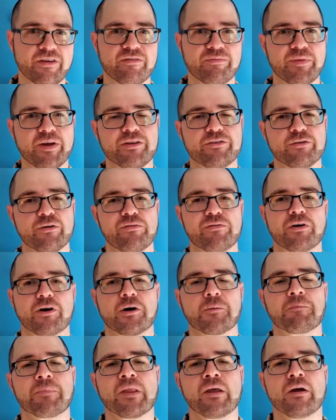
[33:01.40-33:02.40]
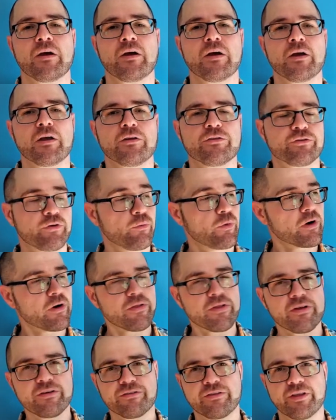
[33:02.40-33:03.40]
I've made so far. So what are
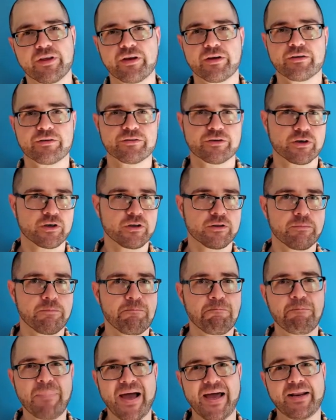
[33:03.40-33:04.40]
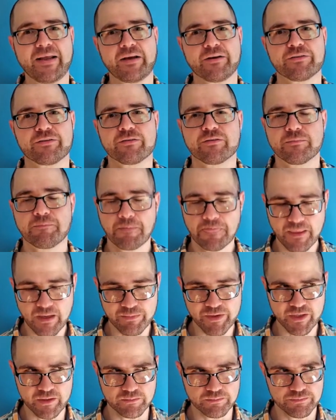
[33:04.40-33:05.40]
these things called p-adics?
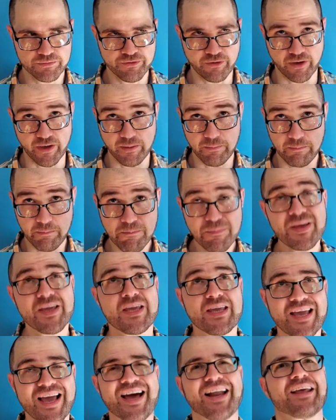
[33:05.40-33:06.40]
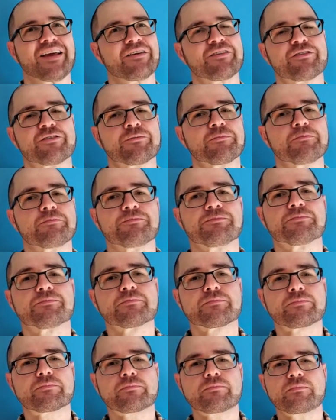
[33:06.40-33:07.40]
p-adics.
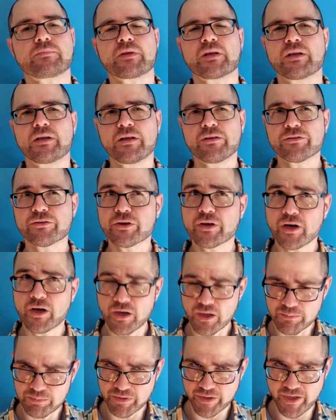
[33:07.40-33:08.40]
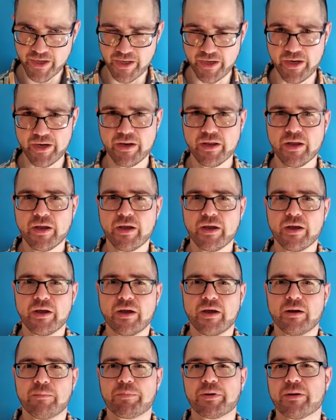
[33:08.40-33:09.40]
It's complicated,
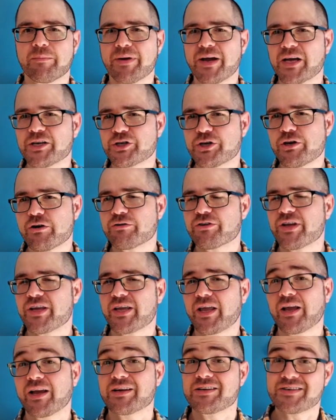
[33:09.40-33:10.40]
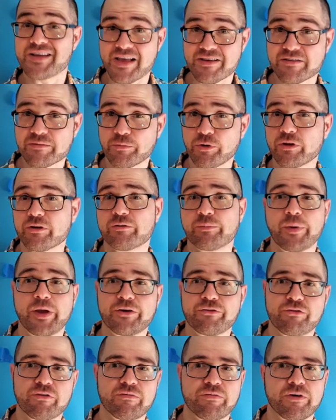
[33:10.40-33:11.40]
but imagine you're taking a decimal
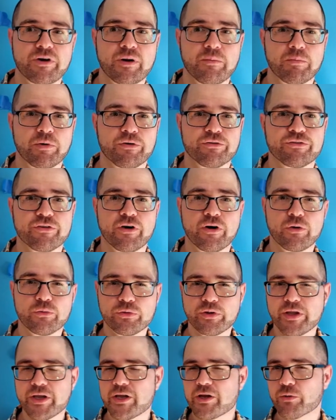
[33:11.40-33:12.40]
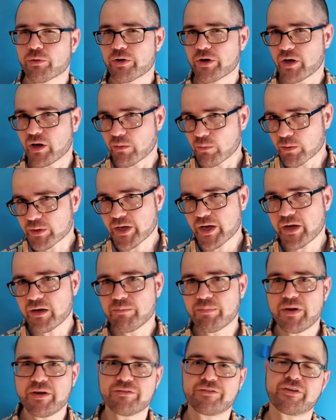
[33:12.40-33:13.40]
expansion for numbers, only you're not working
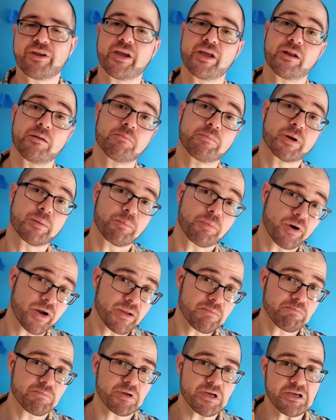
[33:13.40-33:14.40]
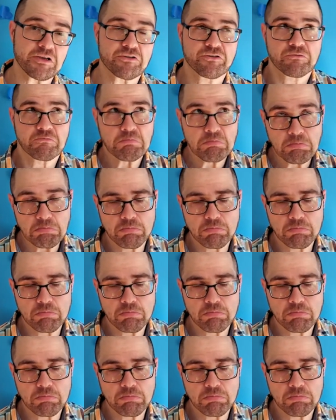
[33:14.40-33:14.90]
in base 10, but a prime base.